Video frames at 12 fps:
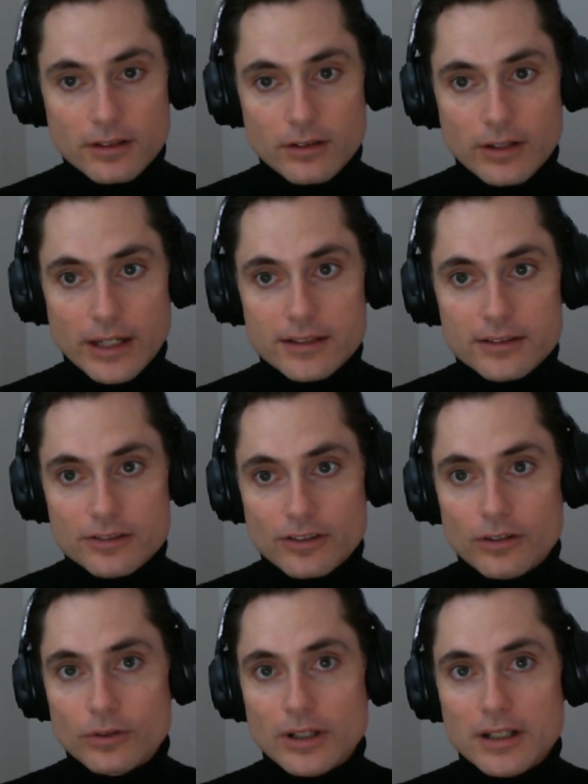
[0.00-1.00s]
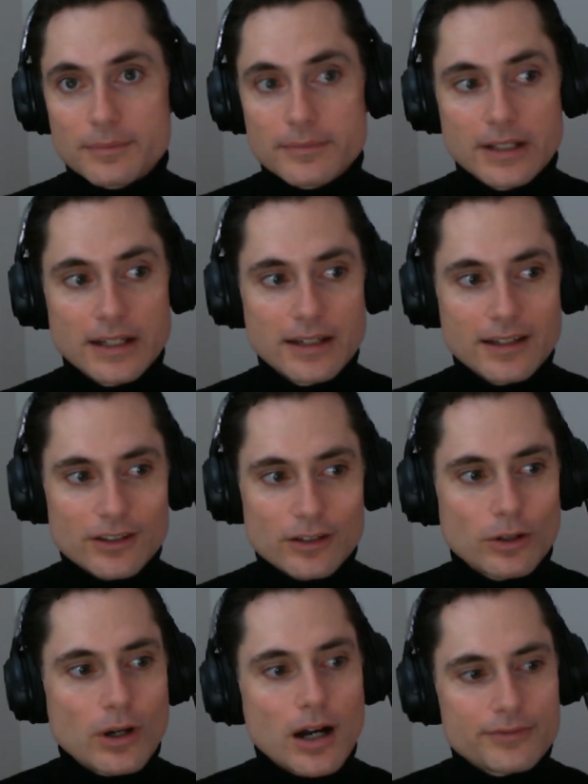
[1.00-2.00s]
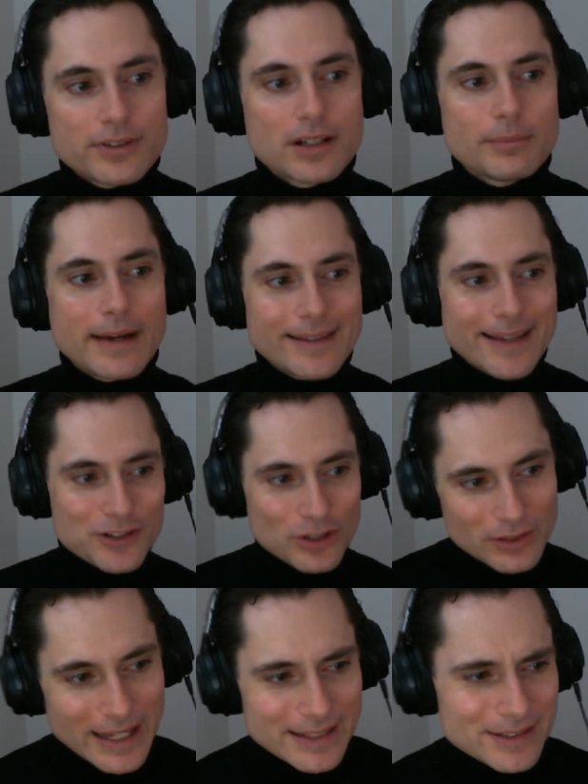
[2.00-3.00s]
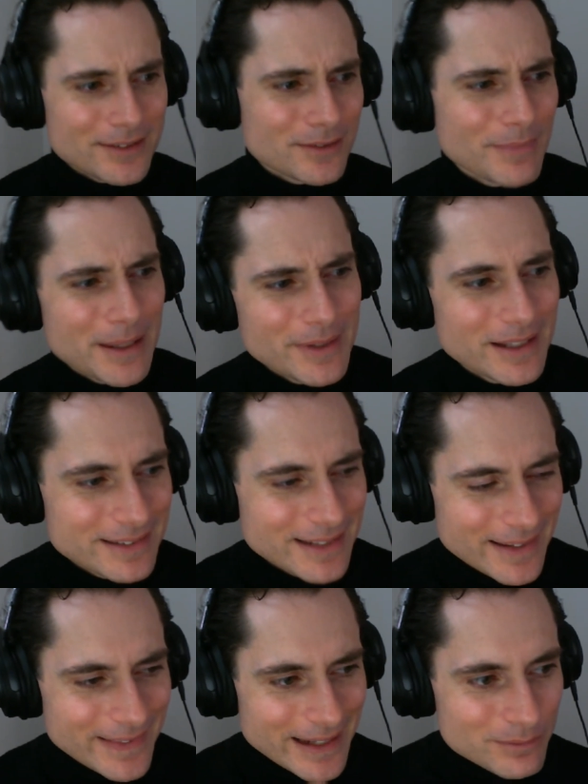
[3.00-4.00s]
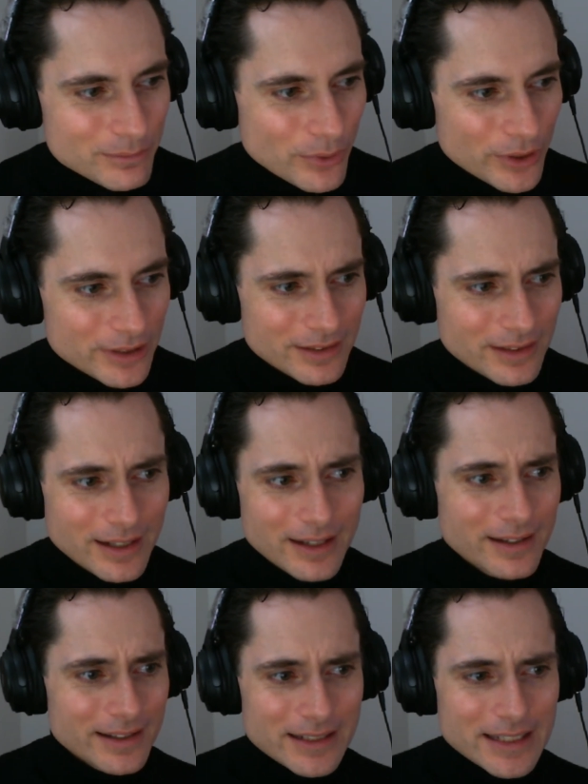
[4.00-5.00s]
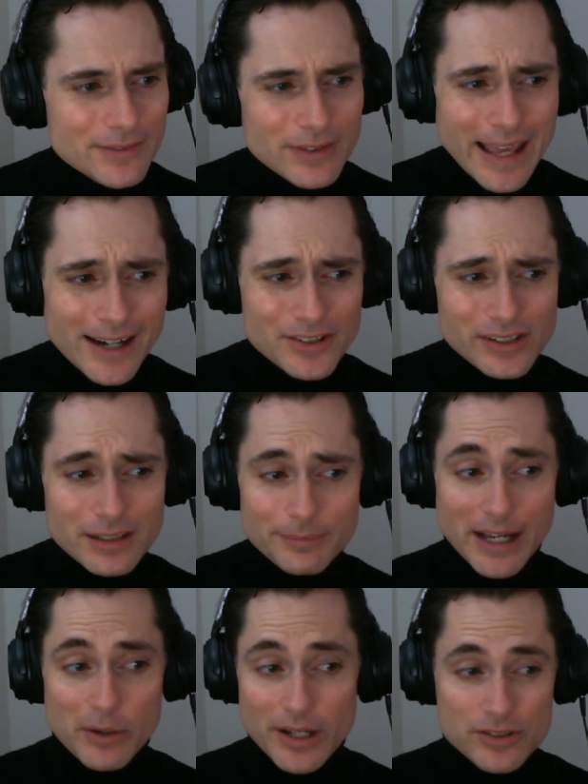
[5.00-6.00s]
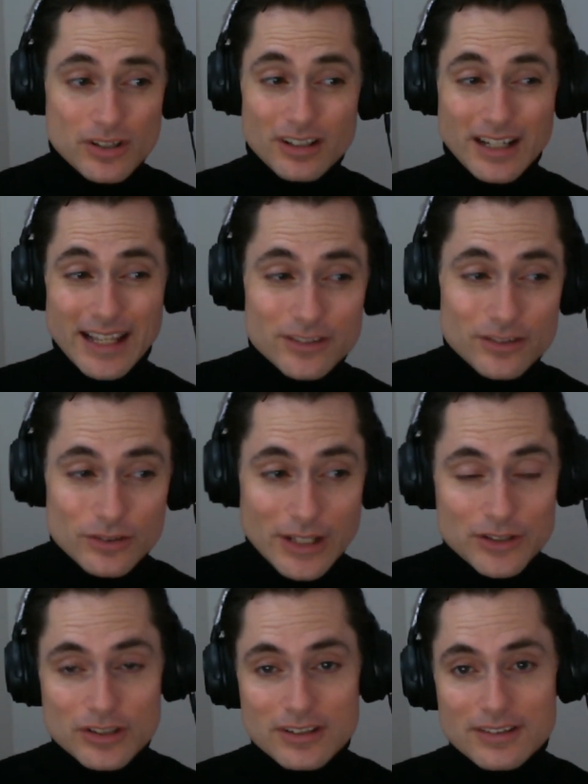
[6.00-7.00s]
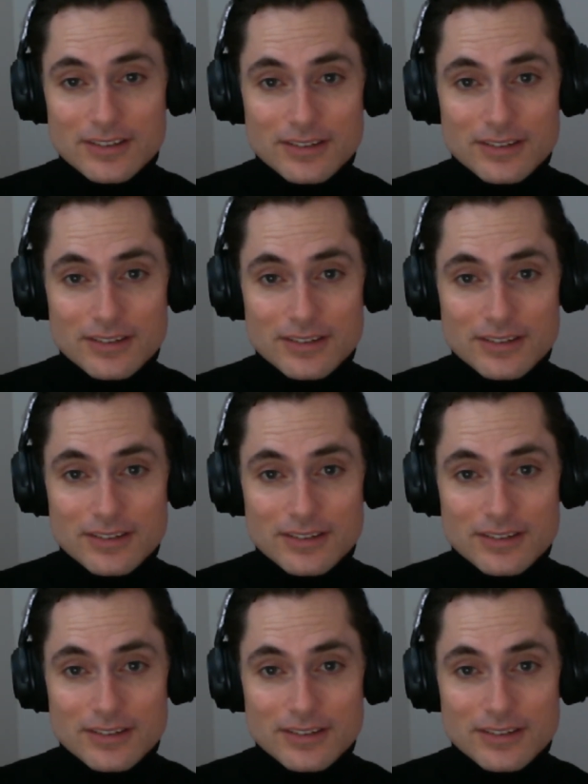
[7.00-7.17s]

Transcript: Okay, so often in my lecture classes, maybe it's not that important, and even actually in my question and answer sessions,